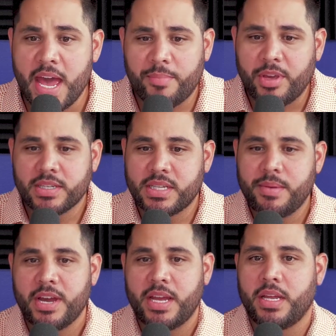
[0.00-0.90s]
Yeah, because they
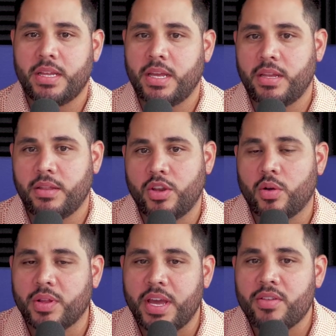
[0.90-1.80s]
might,
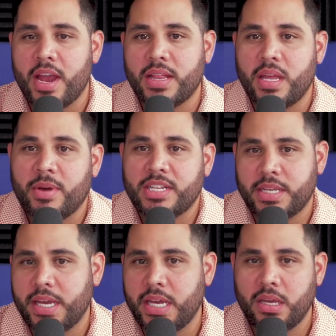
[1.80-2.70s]
on the other hand, they might
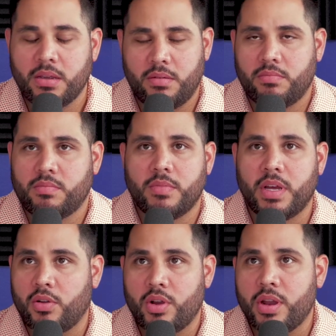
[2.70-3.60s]
say,
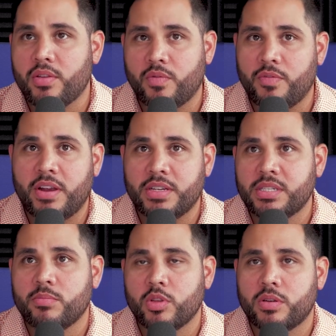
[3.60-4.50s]
or another very
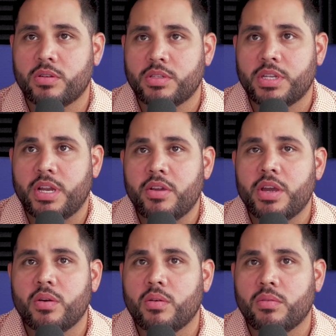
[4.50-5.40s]
similar
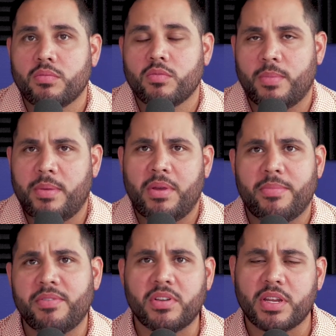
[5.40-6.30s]
scenario, or maybe
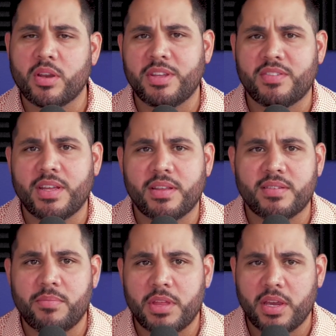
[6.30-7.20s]
I'm even going to be saying the
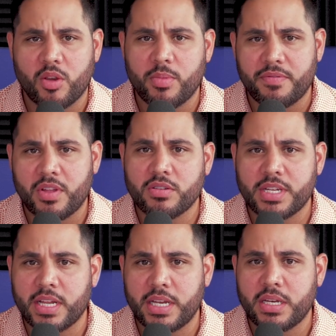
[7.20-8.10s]
same thing here, but if they're
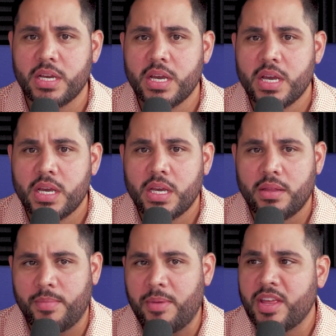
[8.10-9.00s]
telling,
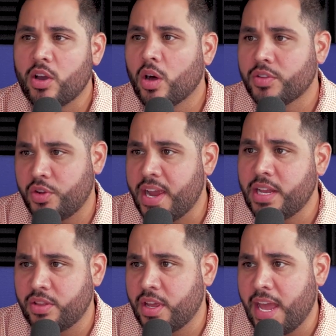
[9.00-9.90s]
maybe they called
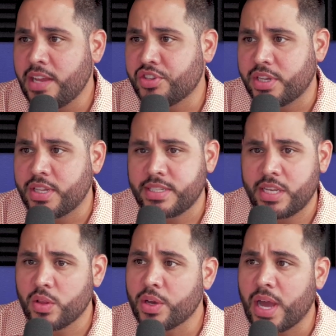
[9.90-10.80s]
the agent and they
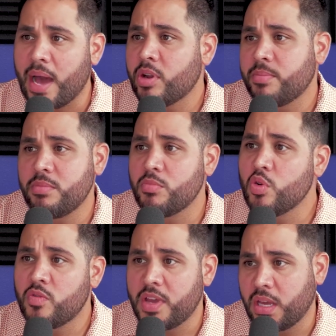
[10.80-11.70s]
say, look, I'm going to be
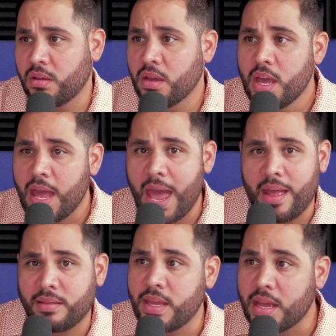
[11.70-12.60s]
moving
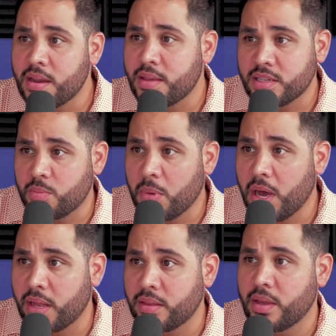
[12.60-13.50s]
at the end of this
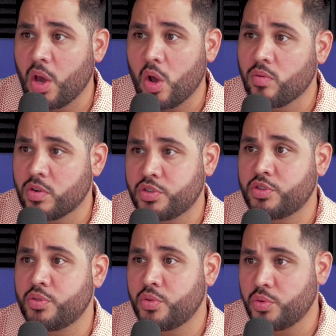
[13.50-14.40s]
month over
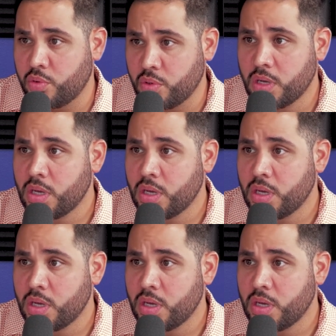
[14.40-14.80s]
to